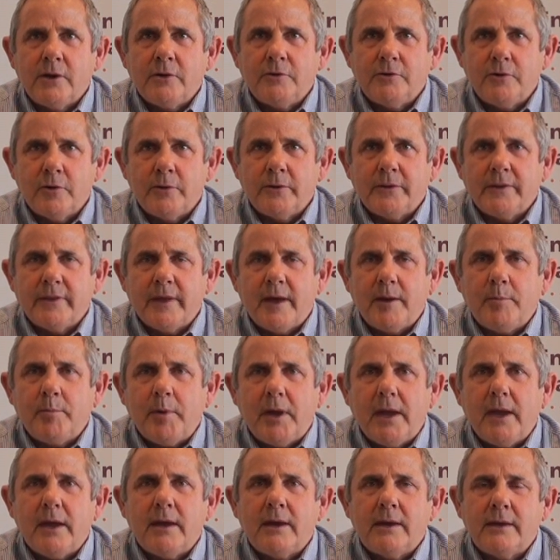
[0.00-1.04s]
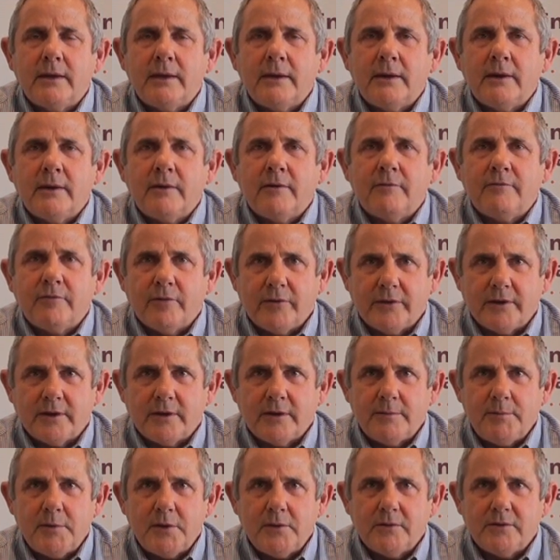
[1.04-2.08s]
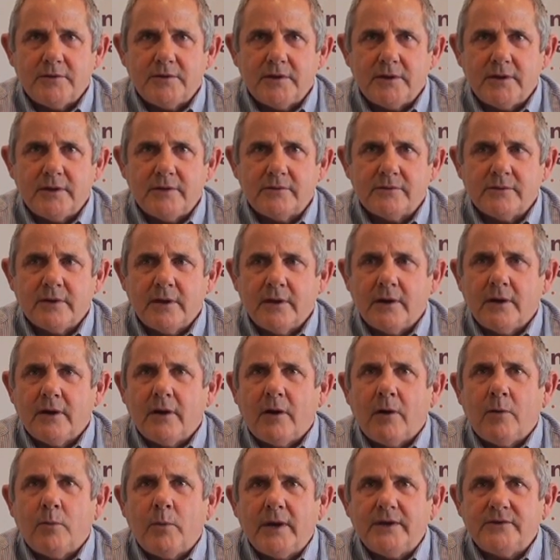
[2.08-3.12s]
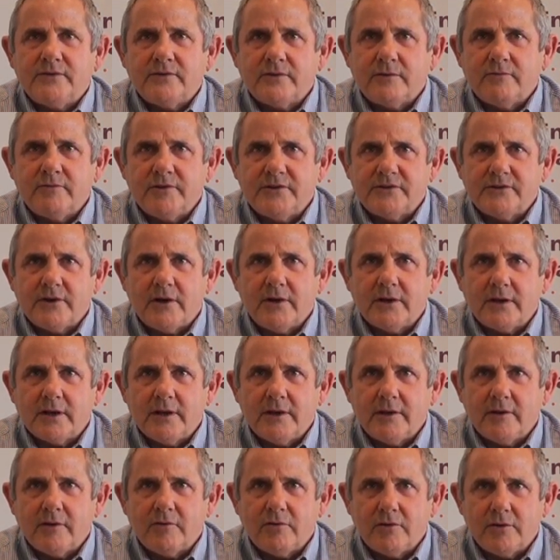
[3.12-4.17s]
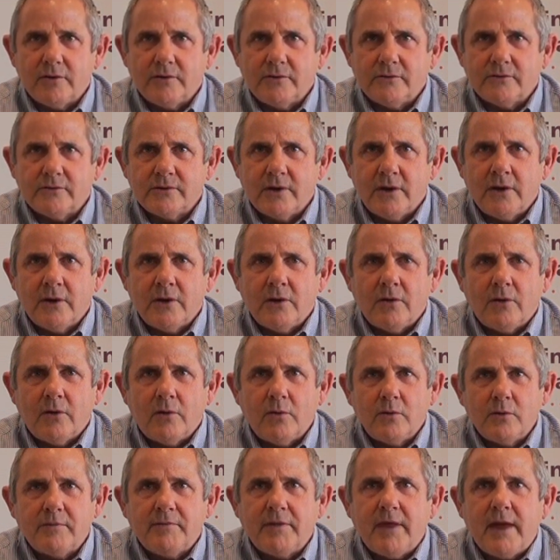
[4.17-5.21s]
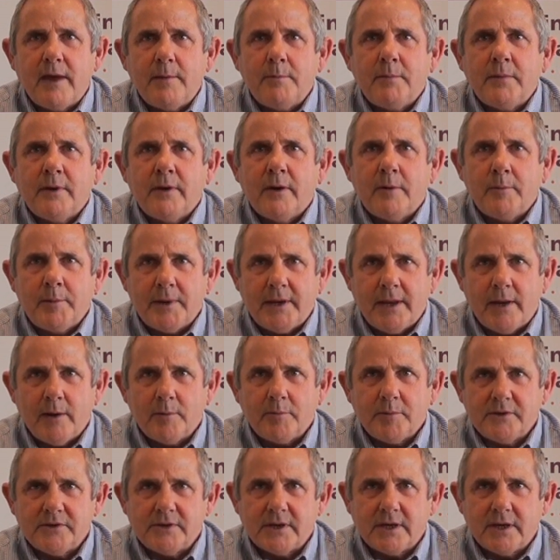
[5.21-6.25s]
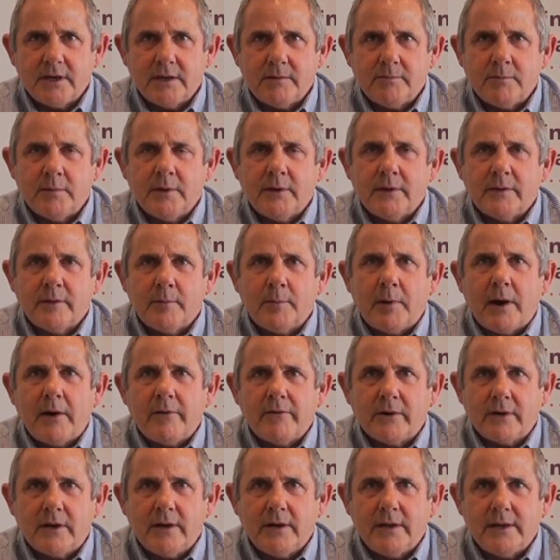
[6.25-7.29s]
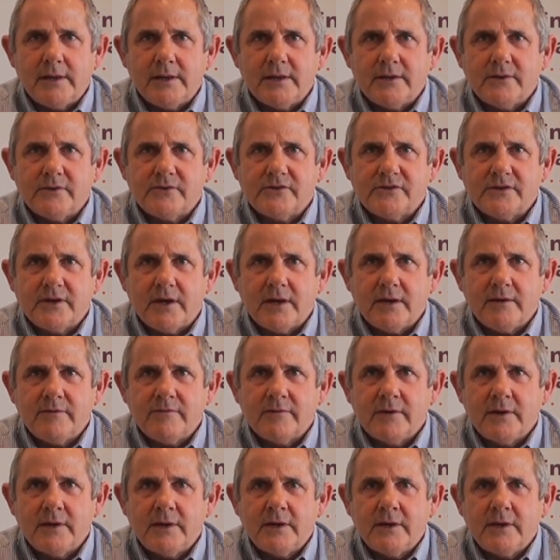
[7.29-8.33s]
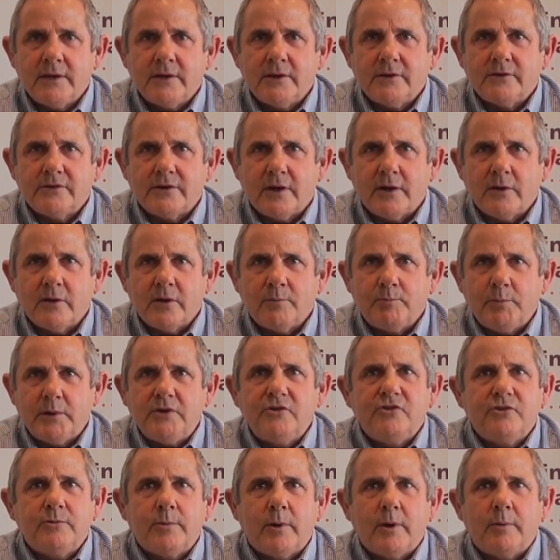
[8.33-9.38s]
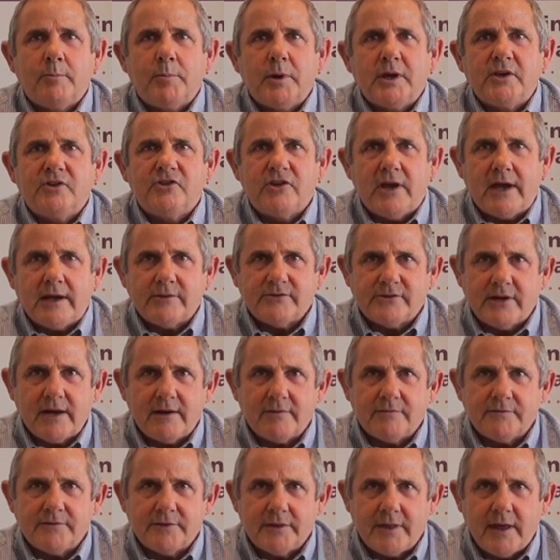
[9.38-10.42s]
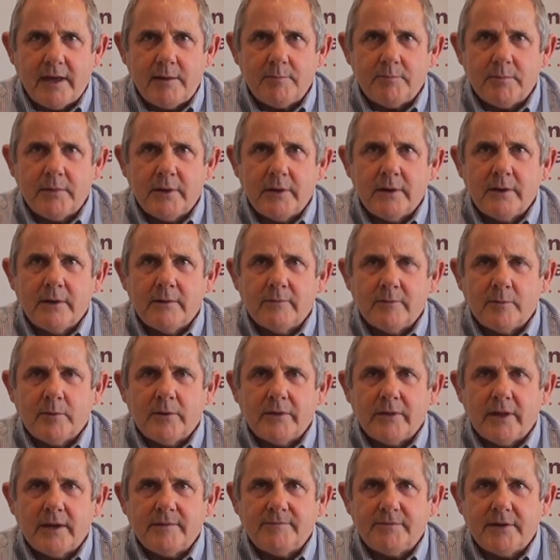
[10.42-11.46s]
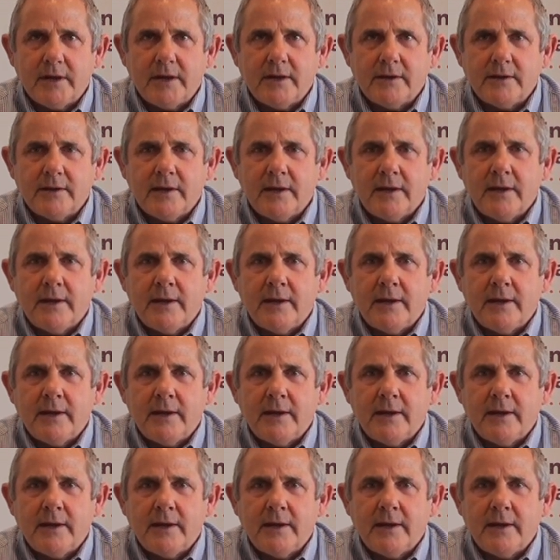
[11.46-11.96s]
doing their bit for the communities. Our waste and recycling crews, all of them have been helping to keep the borough clean and safe. So a big shout out for them for what they've done.